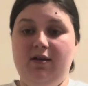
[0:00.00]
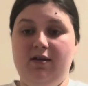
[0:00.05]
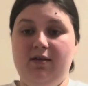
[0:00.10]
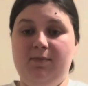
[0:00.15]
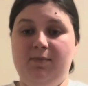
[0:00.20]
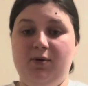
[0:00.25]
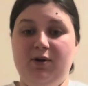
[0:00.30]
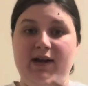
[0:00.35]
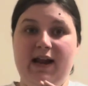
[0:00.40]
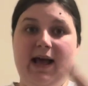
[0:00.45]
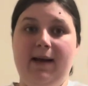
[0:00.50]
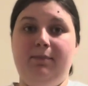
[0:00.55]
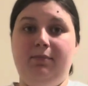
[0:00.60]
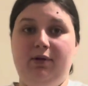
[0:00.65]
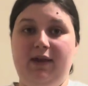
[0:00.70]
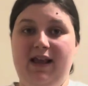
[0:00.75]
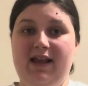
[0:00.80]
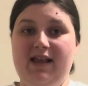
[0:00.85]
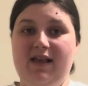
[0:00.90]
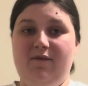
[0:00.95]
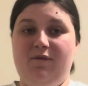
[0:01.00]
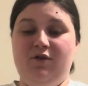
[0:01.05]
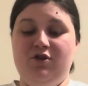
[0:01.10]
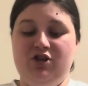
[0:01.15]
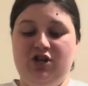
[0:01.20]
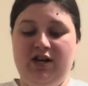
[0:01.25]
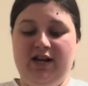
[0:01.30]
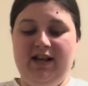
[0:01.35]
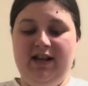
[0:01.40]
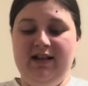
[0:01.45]
Bernat Blanket for
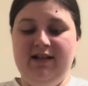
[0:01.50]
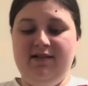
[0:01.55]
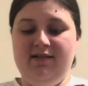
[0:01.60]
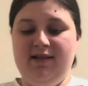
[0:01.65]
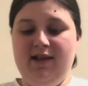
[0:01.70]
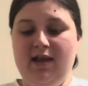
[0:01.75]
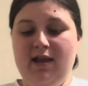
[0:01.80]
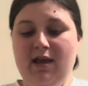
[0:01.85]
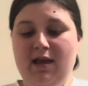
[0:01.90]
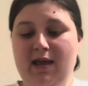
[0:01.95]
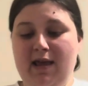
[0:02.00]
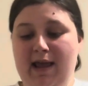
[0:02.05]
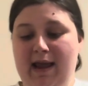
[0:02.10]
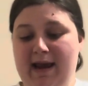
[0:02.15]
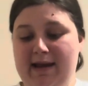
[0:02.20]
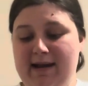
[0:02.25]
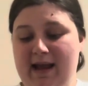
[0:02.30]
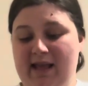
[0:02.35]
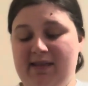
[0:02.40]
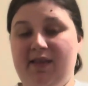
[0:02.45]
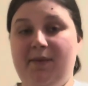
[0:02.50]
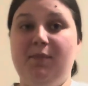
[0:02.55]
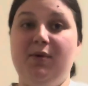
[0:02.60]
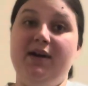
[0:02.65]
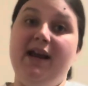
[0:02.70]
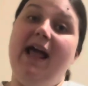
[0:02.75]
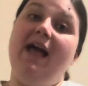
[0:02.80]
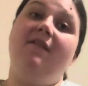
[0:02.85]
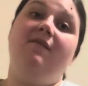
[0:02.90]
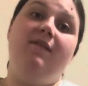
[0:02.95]
chickens and not the
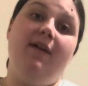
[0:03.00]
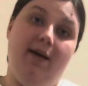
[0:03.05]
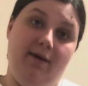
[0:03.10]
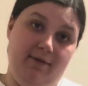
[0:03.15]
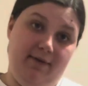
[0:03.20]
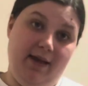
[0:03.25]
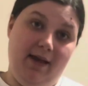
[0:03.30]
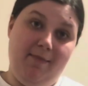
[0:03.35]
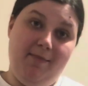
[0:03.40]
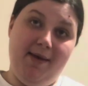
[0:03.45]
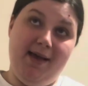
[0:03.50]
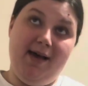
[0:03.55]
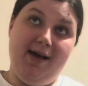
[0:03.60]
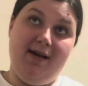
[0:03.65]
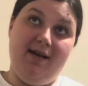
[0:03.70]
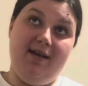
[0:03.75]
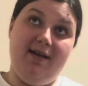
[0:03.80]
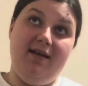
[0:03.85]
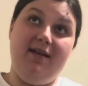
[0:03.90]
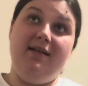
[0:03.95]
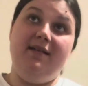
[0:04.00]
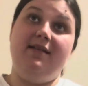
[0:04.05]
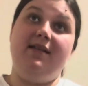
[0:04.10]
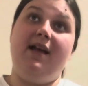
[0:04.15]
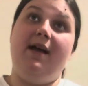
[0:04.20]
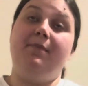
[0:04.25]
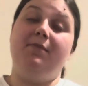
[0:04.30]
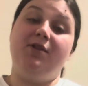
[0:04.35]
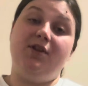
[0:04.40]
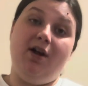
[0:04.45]
Bernat Velvet because
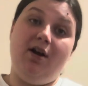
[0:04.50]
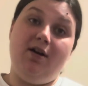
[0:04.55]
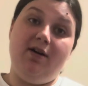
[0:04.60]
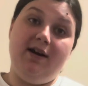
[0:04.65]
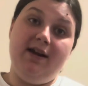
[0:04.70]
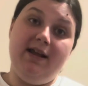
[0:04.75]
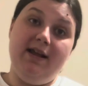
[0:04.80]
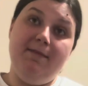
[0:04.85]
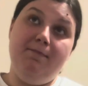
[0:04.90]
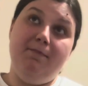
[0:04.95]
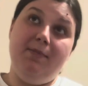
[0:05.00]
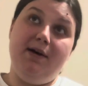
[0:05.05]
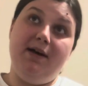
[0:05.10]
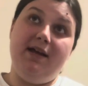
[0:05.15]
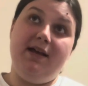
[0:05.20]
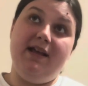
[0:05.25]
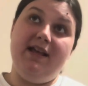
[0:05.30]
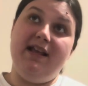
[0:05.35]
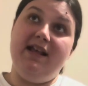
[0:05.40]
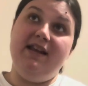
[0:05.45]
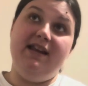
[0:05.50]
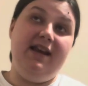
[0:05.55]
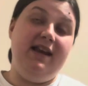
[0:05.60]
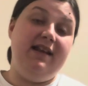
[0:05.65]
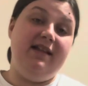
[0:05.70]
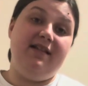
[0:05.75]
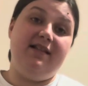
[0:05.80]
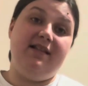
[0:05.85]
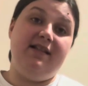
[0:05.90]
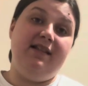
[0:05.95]
I'm sorry, but it
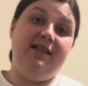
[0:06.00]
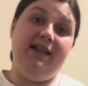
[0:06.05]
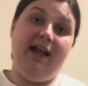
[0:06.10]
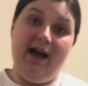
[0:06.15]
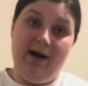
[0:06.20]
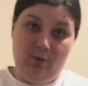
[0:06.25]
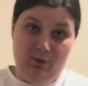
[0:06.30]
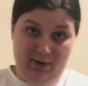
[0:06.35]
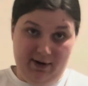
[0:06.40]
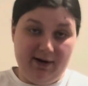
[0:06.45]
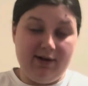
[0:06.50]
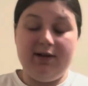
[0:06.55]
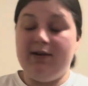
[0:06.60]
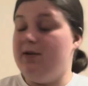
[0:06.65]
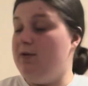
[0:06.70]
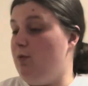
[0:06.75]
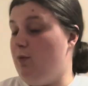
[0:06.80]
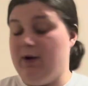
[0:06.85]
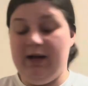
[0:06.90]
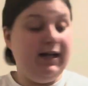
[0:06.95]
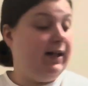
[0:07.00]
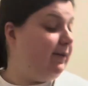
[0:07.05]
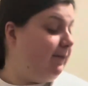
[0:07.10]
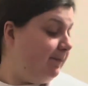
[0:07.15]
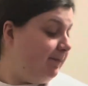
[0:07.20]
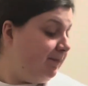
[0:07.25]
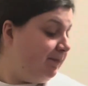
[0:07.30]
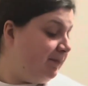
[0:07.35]
does not work well.